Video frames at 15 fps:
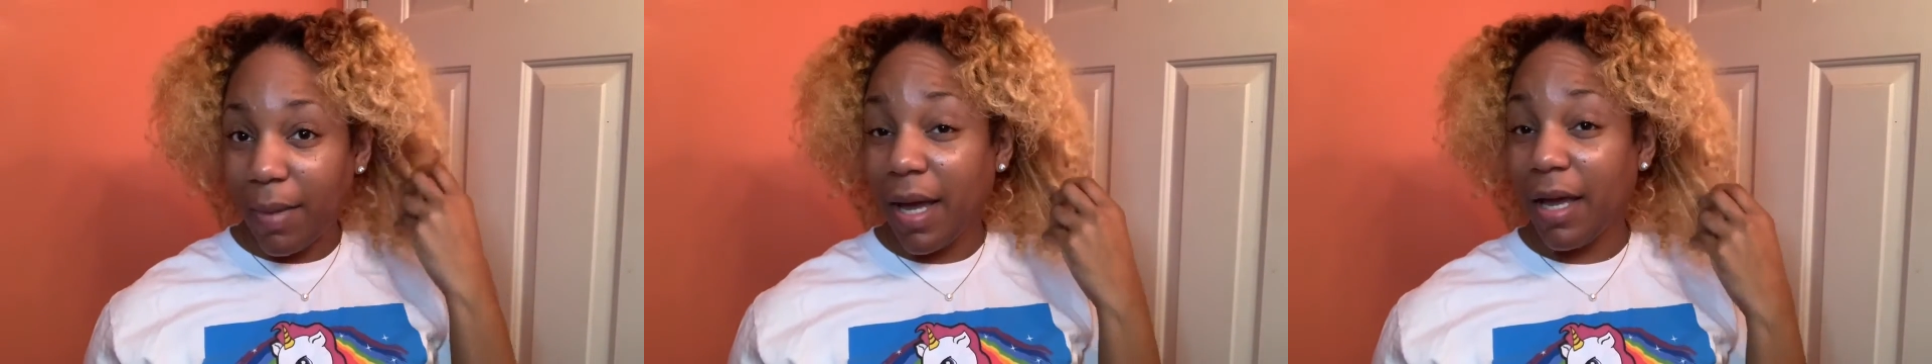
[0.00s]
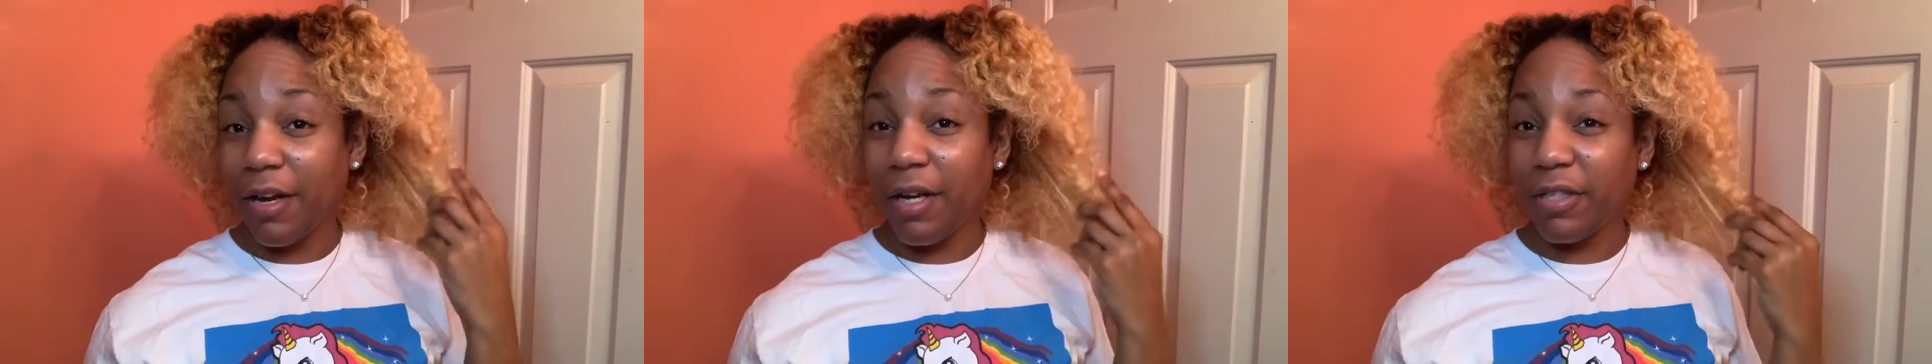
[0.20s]

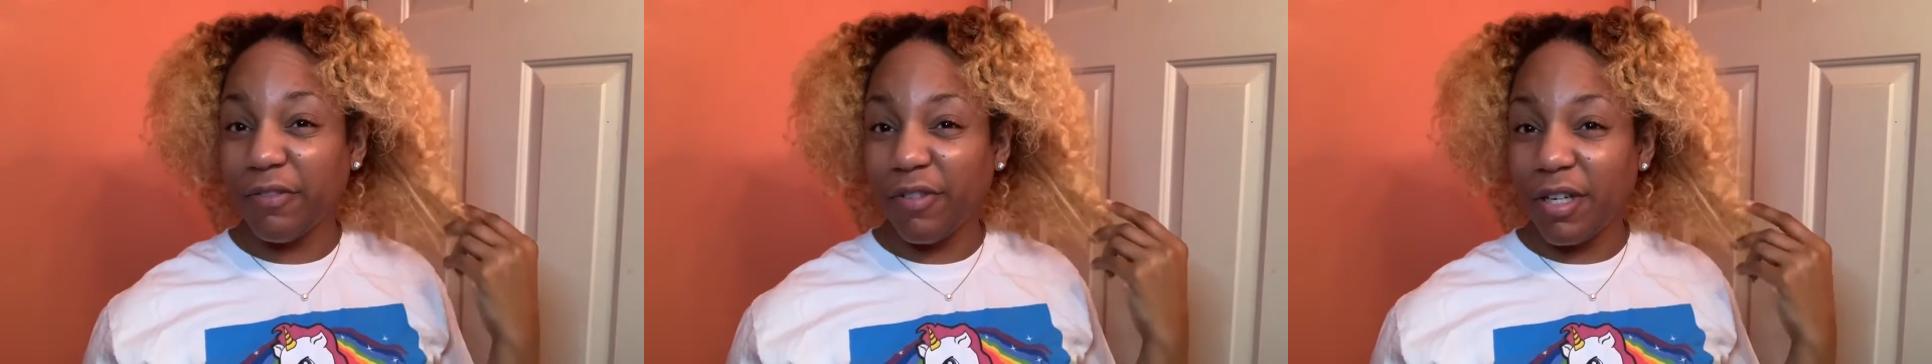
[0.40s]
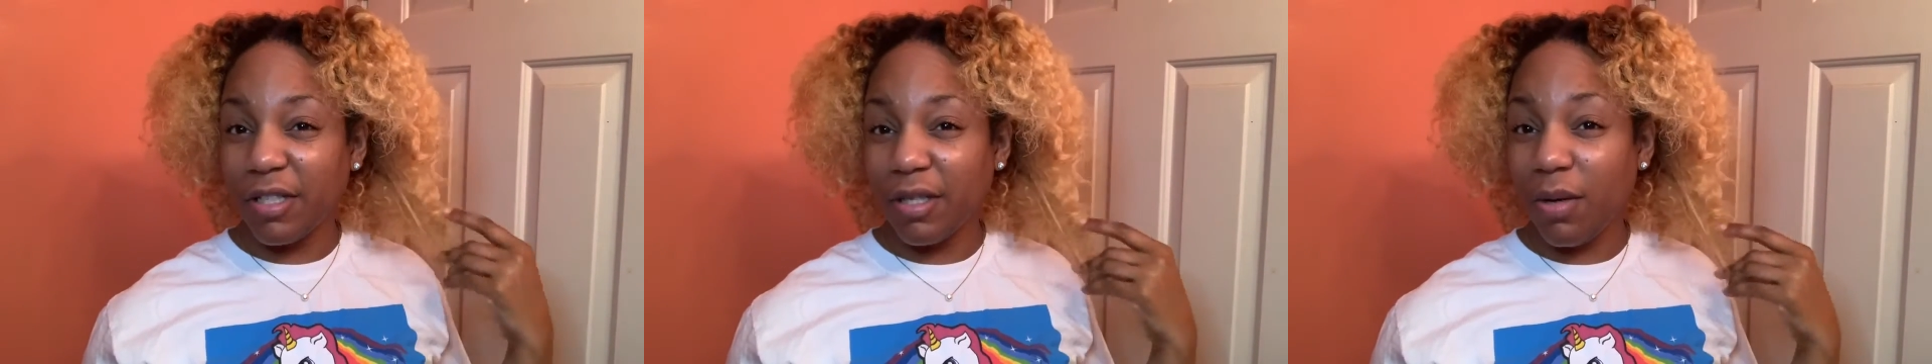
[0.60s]
hair is
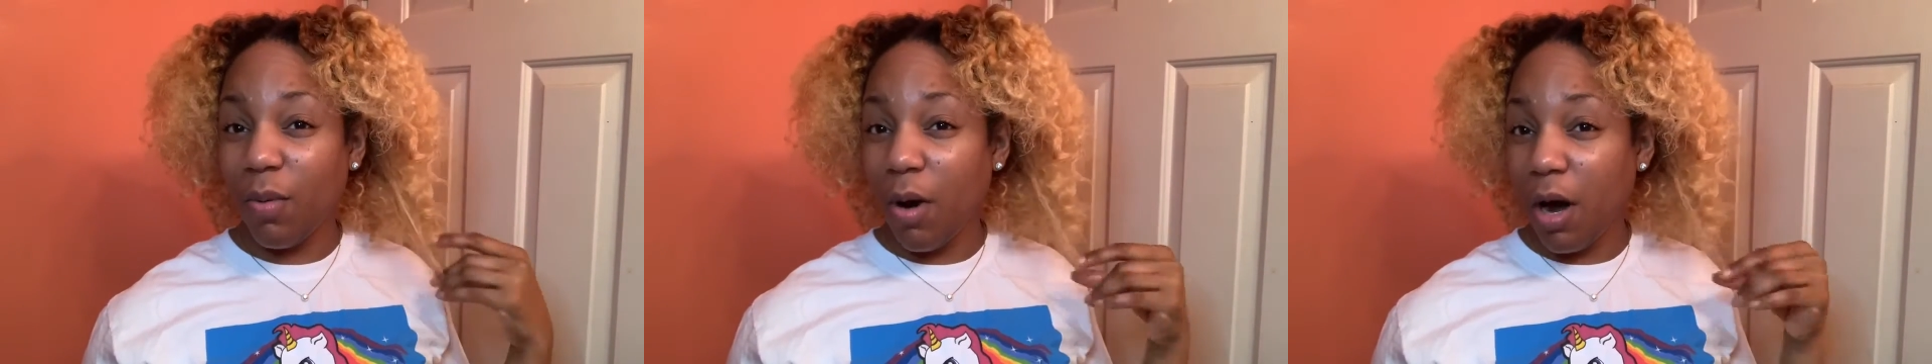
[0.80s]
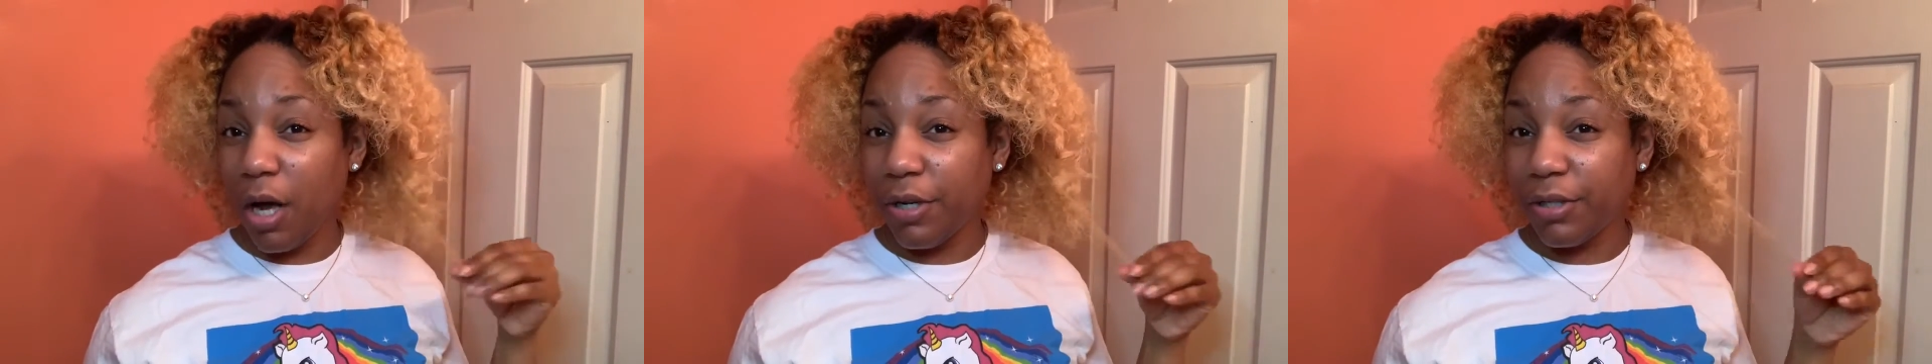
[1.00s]
freshly
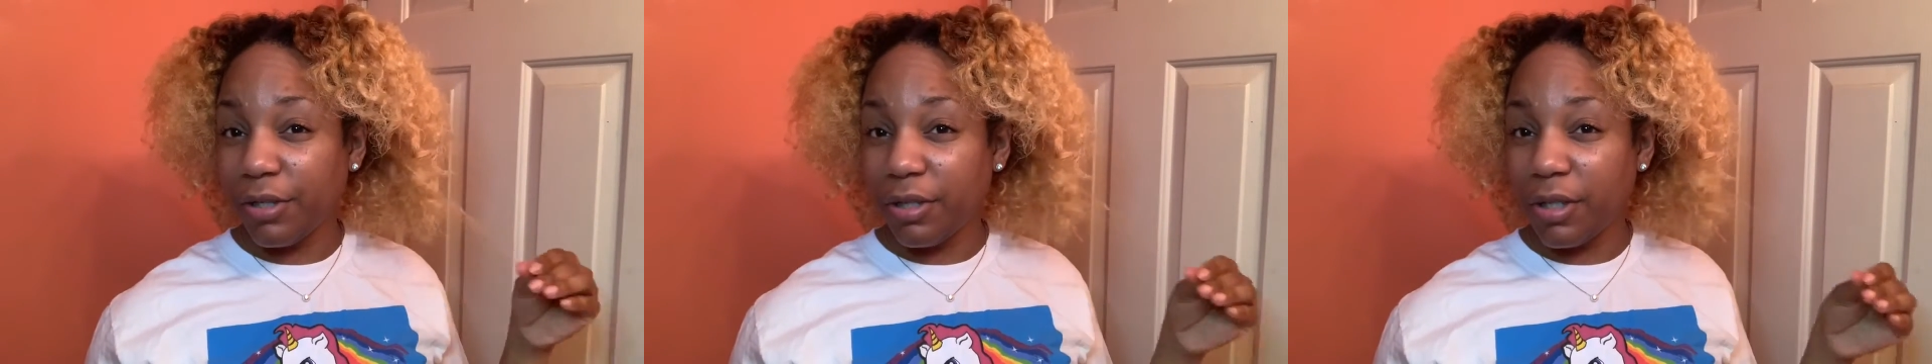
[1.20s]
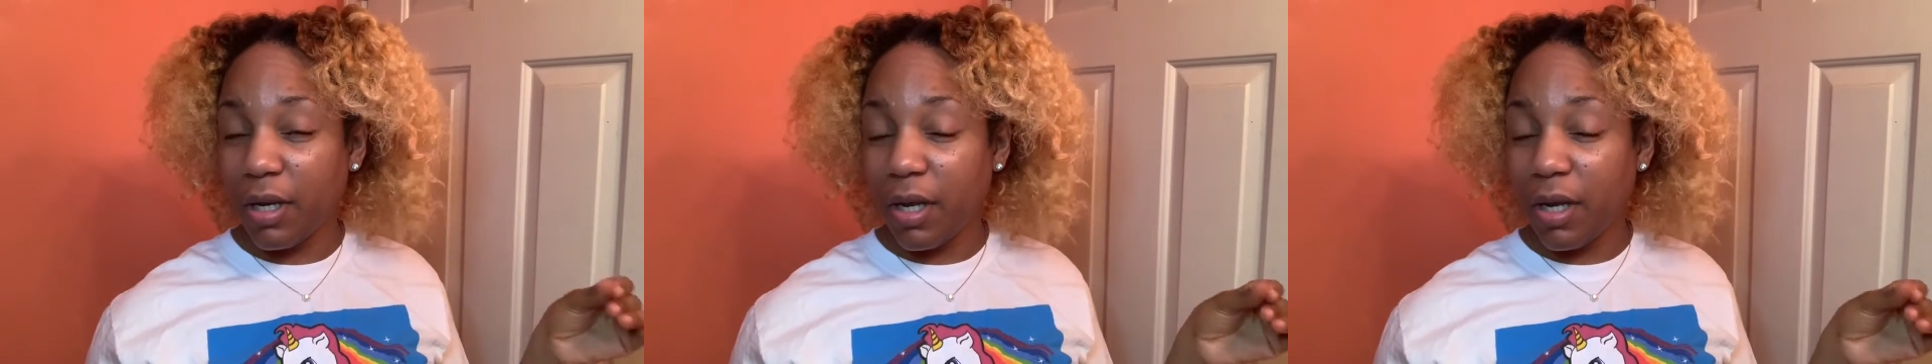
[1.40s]
washed.